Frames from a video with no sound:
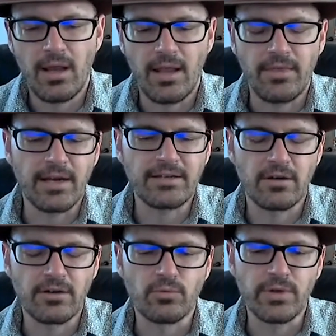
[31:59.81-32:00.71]
And then I
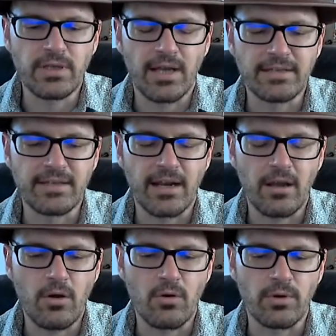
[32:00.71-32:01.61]
started to realize that,
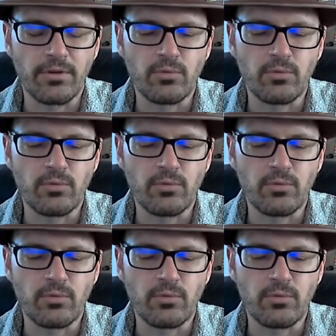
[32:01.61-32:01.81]
oh, well, the